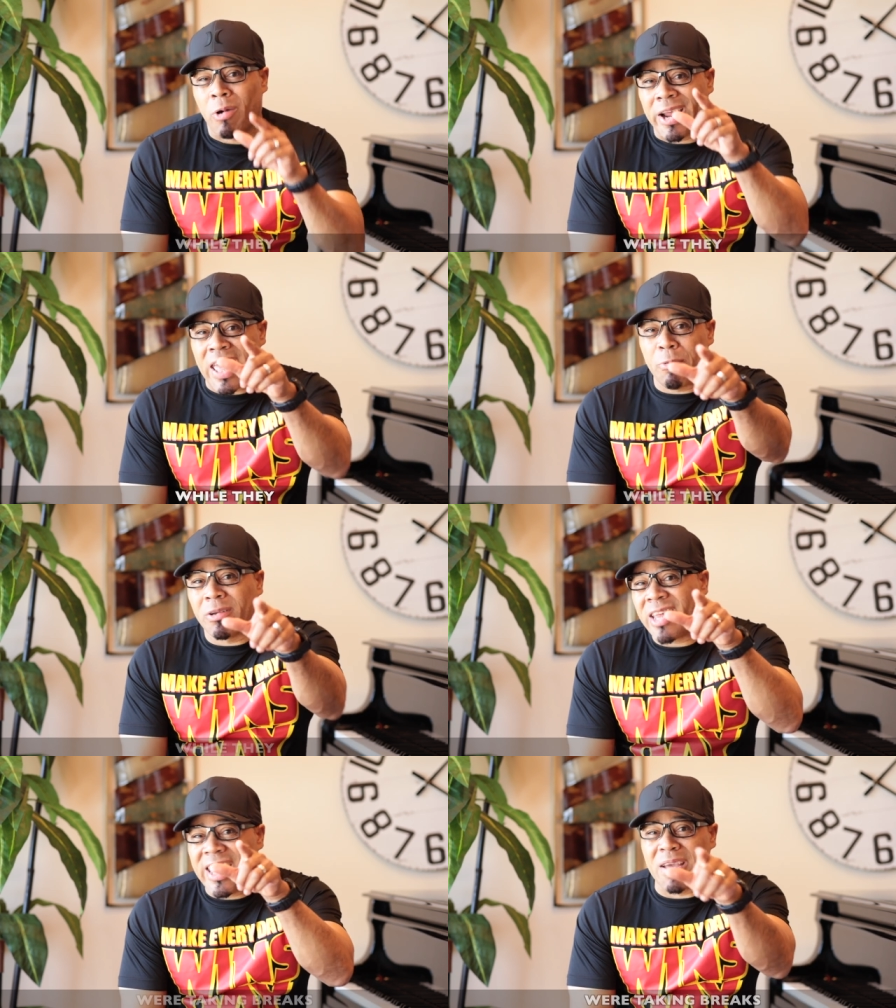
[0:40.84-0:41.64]
While they
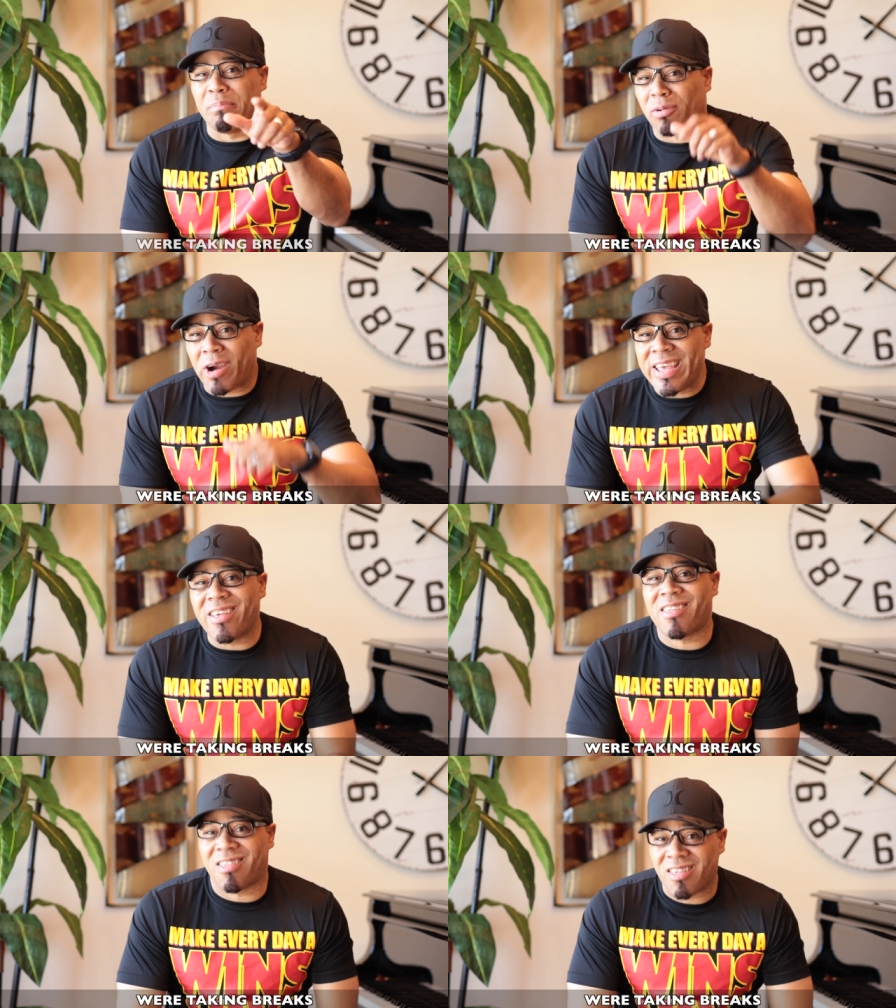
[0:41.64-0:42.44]
were taking
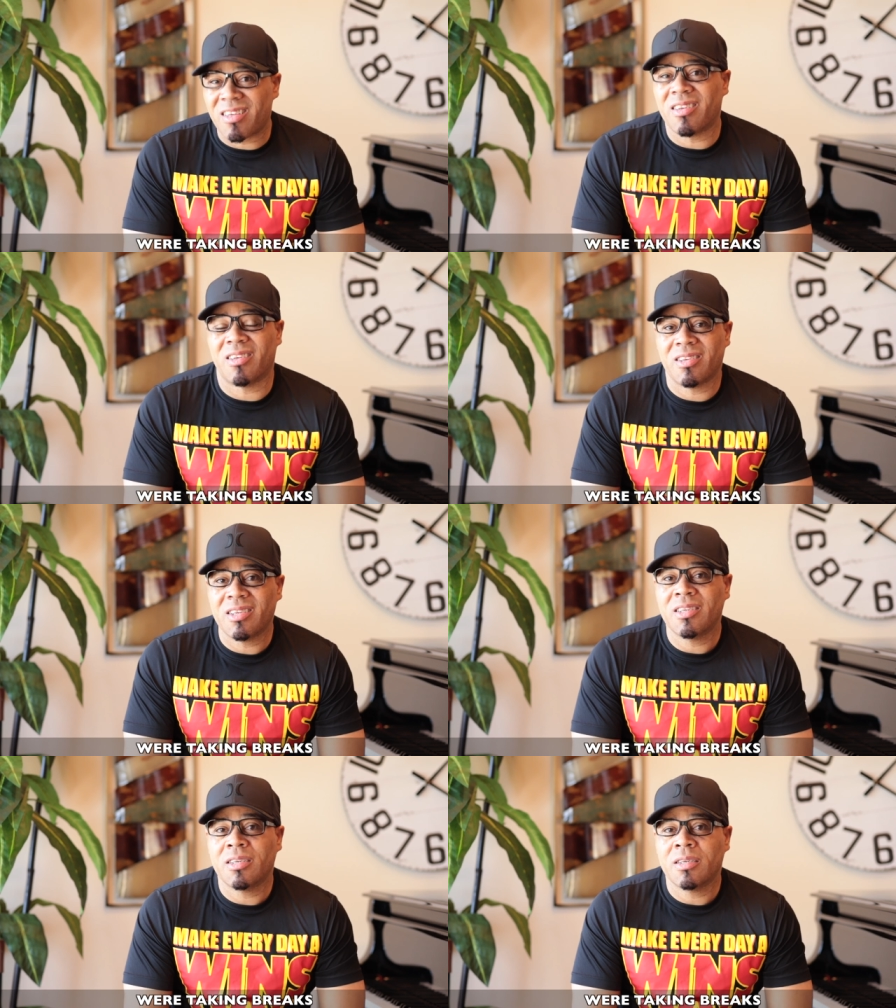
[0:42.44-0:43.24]
breaks,
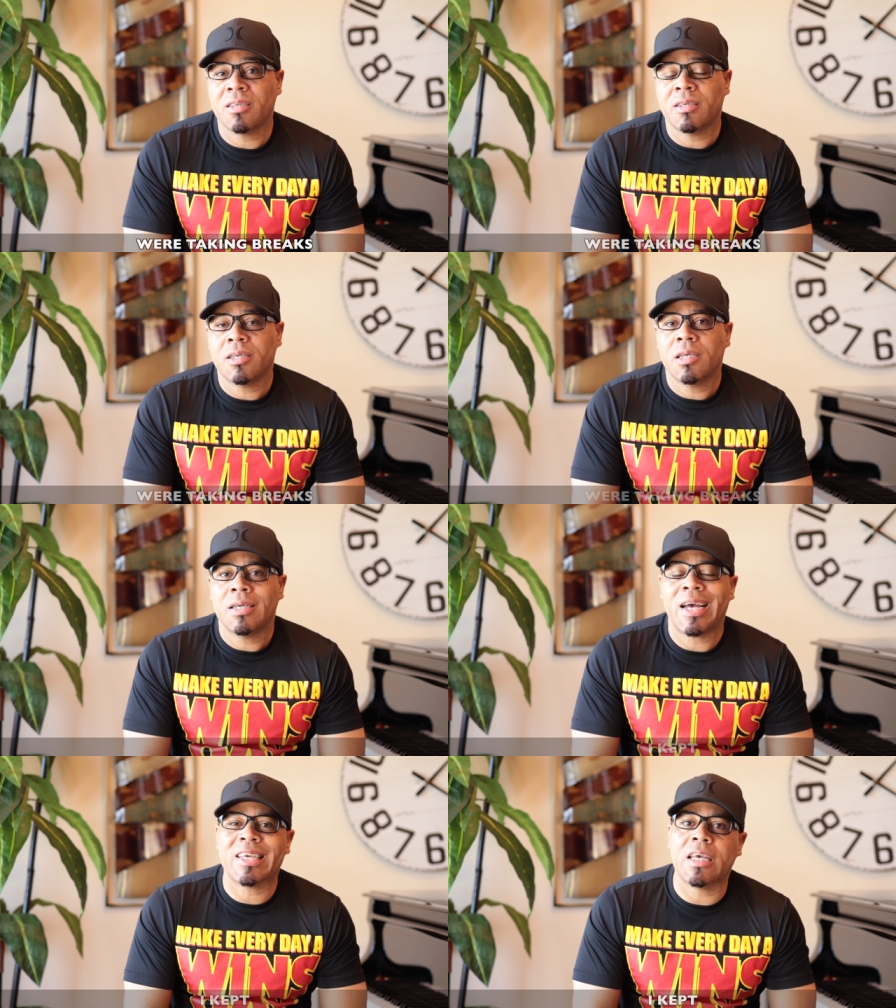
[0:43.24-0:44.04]

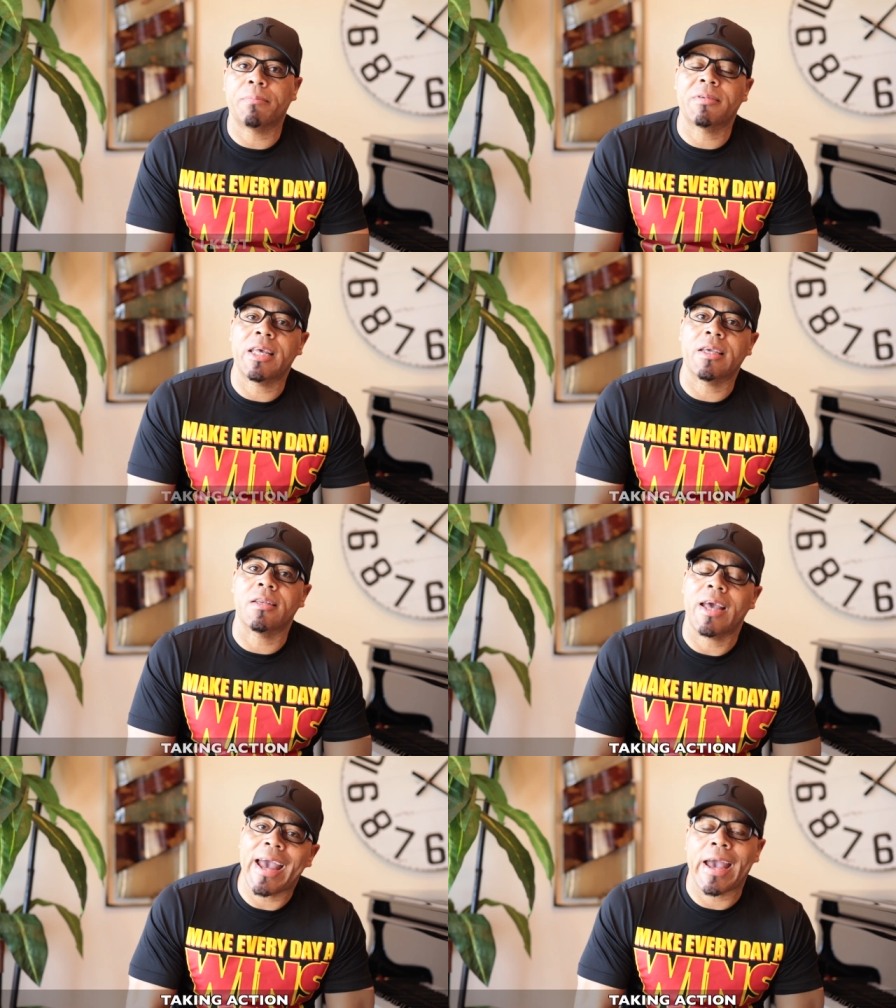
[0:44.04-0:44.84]
I kept
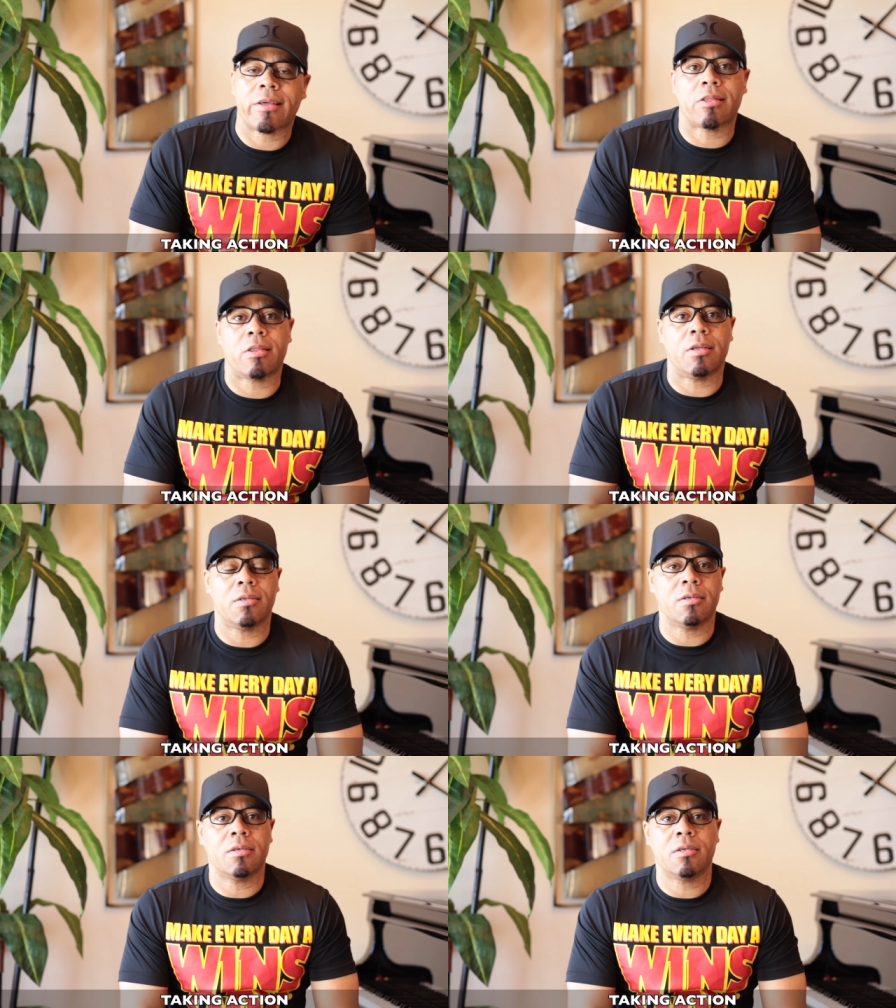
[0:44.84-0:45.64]
taking action.
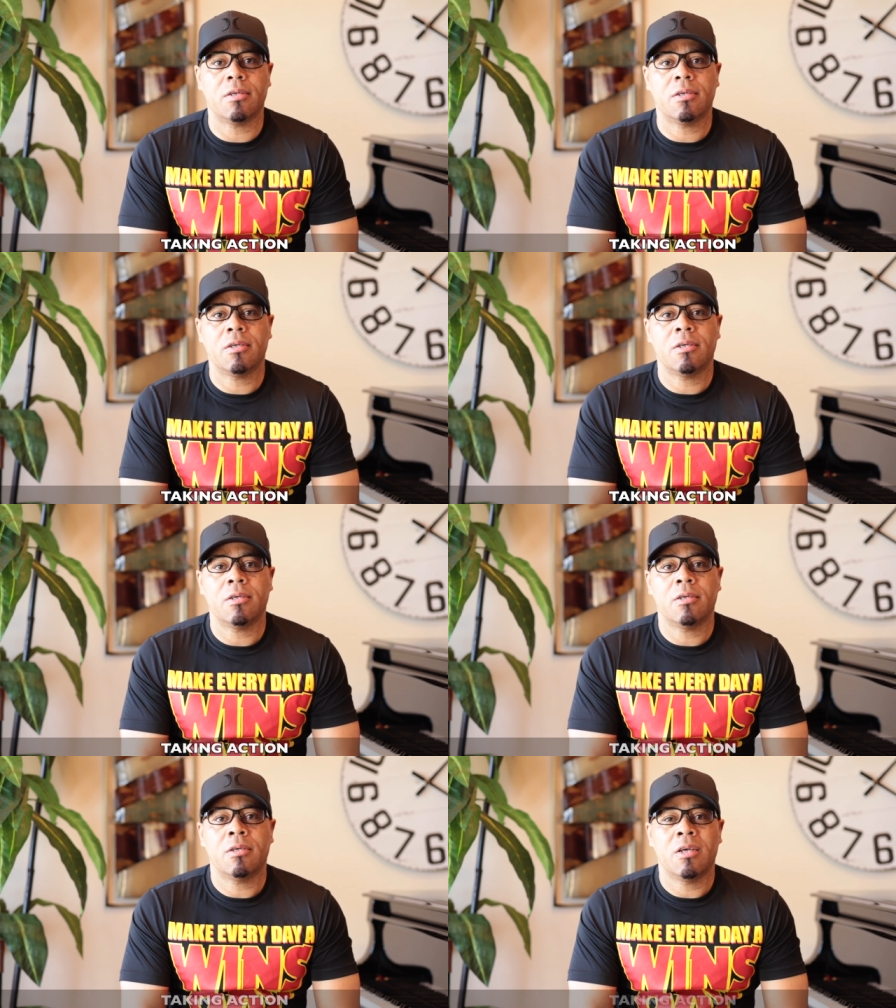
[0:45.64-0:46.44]

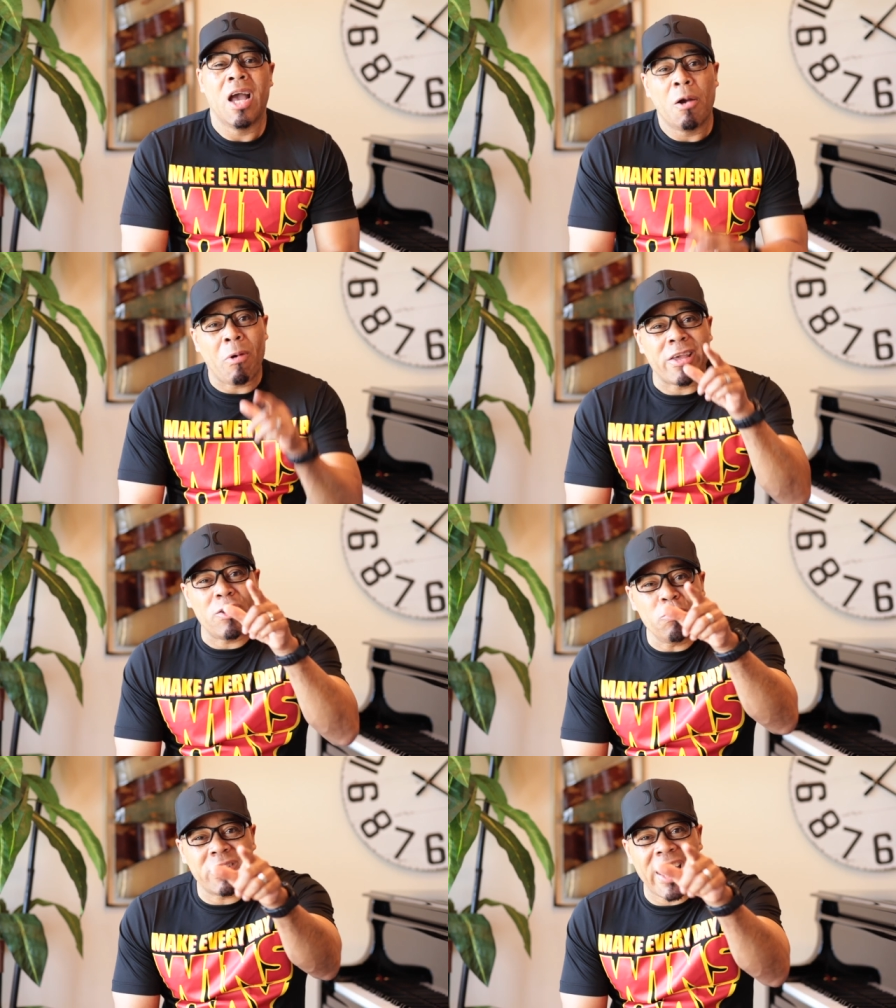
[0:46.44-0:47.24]
While
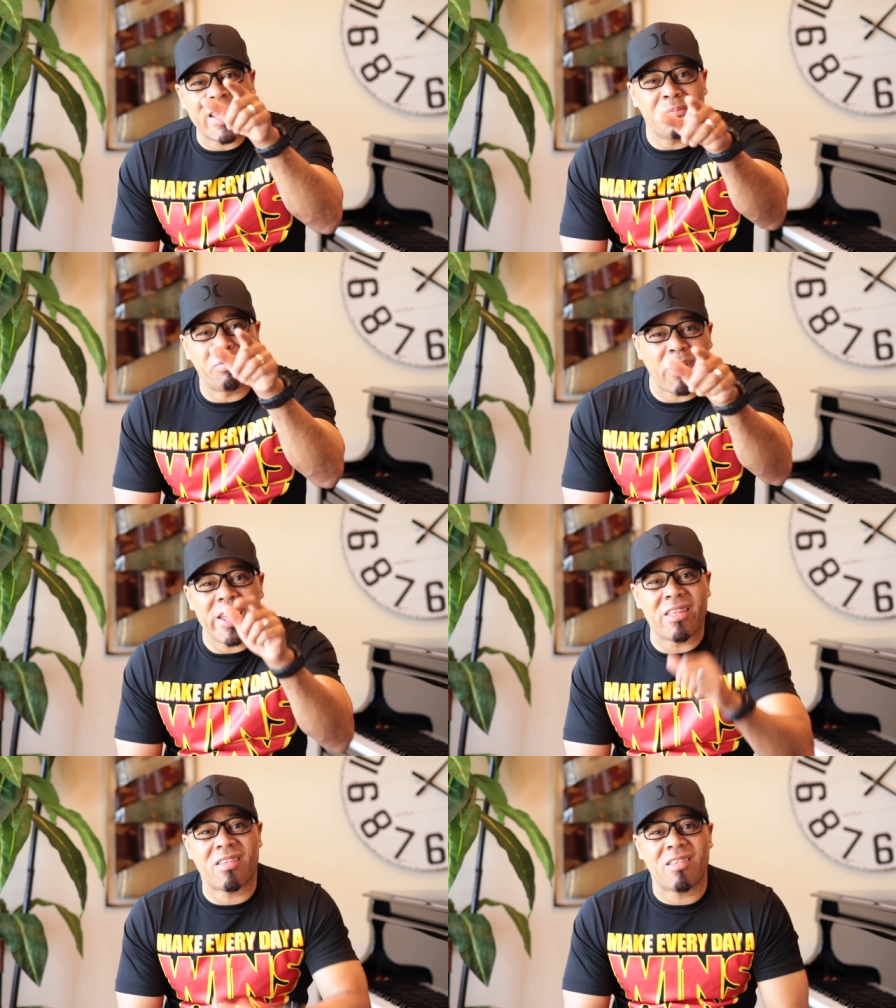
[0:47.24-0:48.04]
you taking
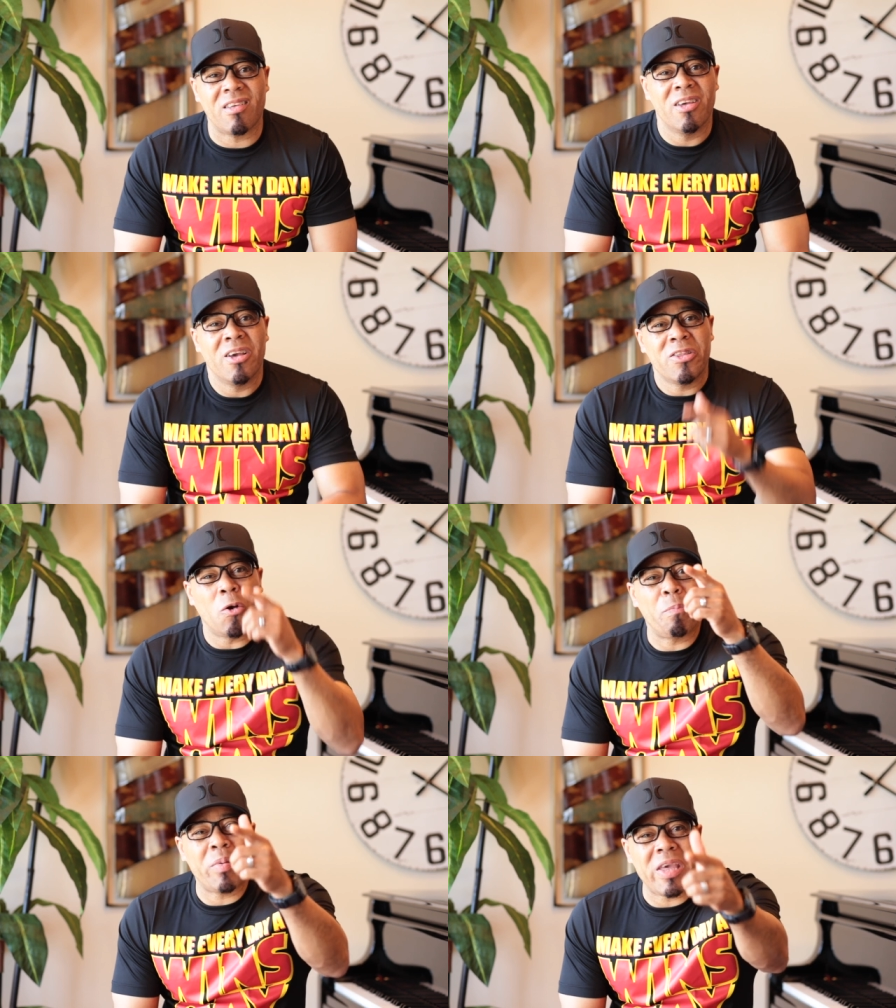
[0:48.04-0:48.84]
breaks,
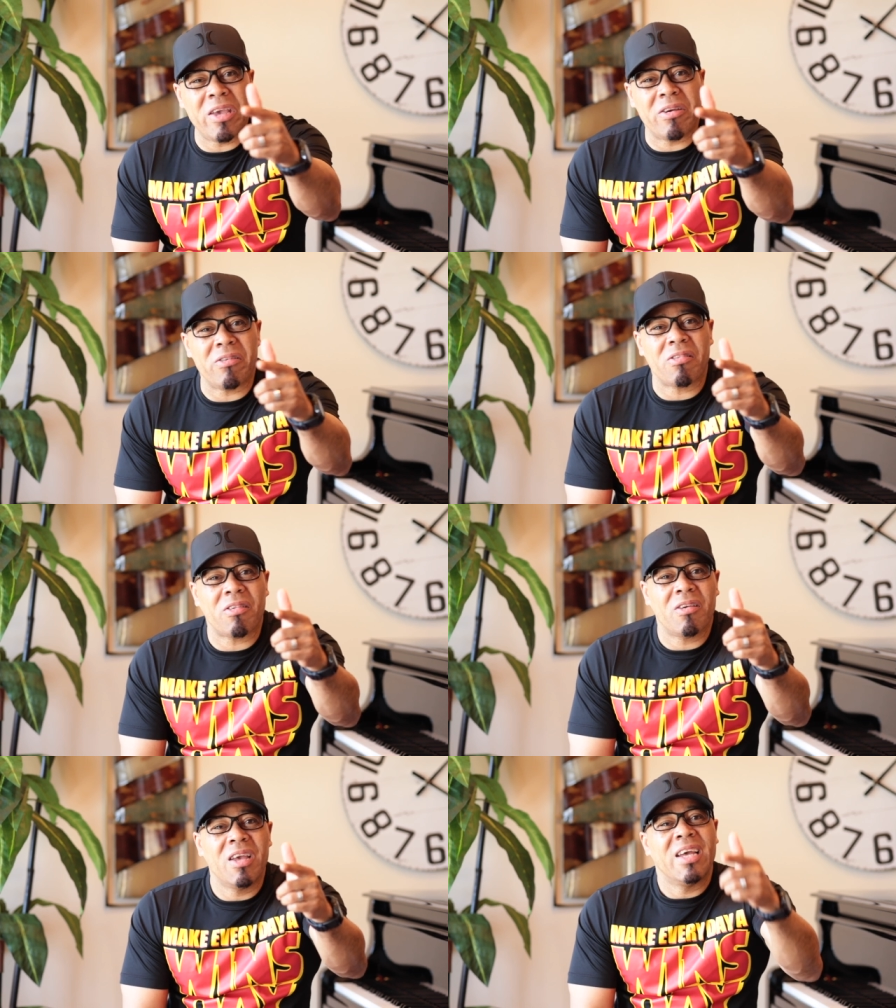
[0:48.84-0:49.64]
your
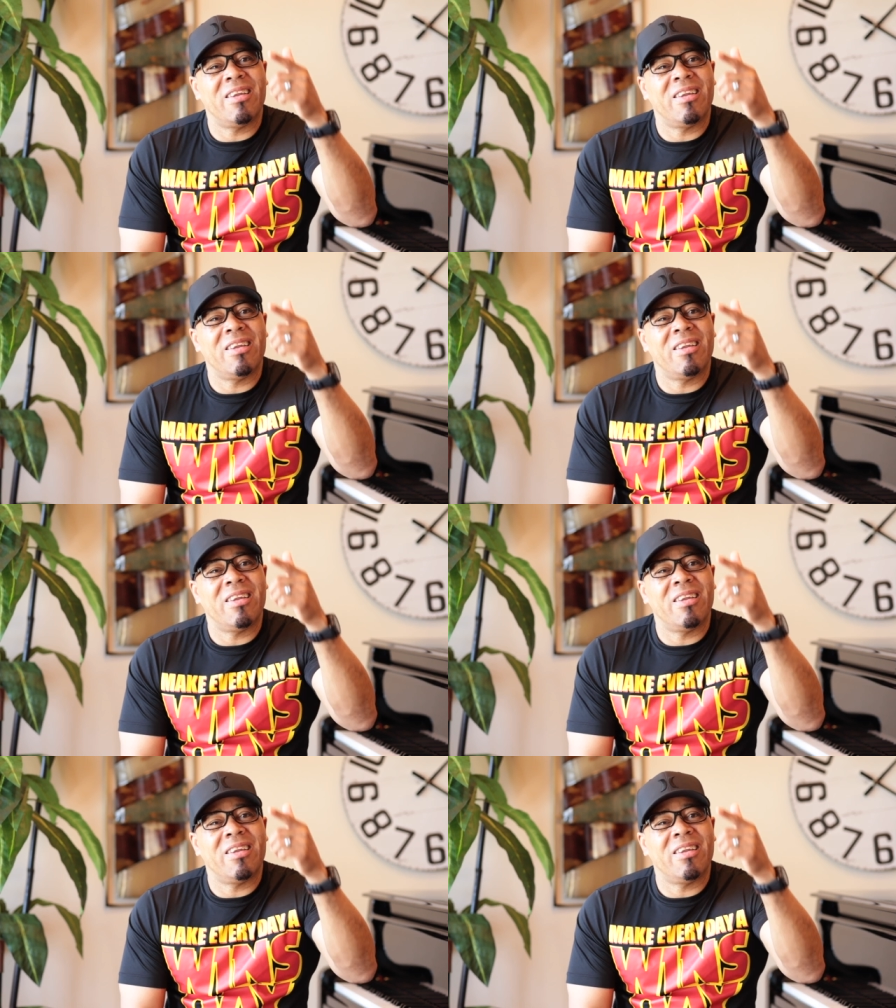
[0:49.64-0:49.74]
peers,